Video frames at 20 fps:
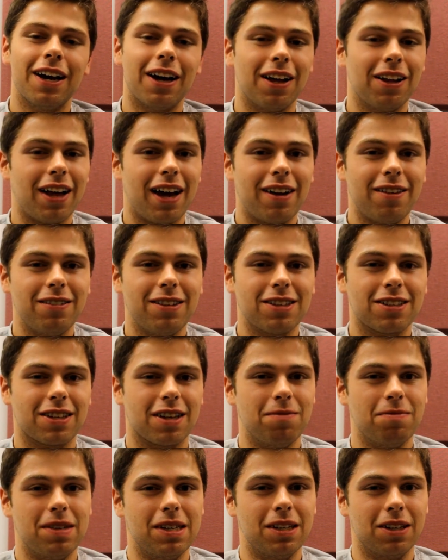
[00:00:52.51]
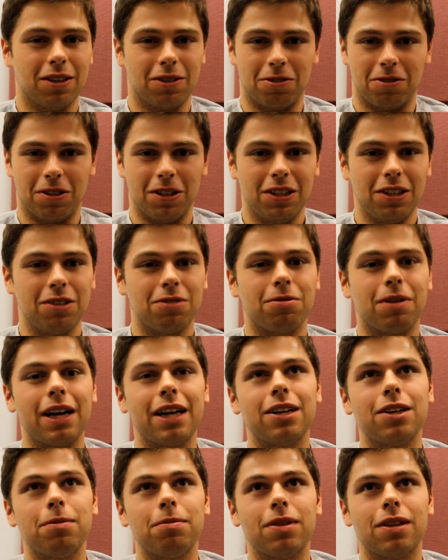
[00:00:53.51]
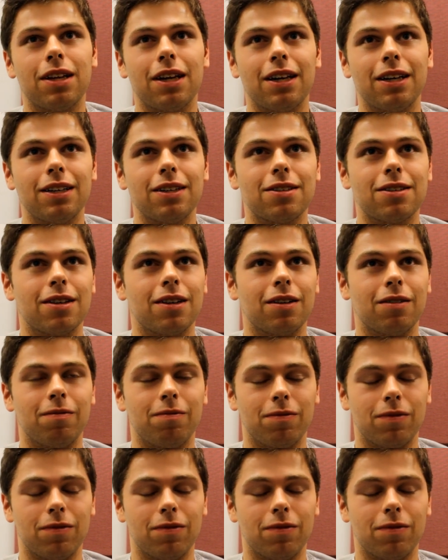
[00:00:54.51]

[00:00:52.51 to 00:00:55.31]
A lot of this can be like really random things.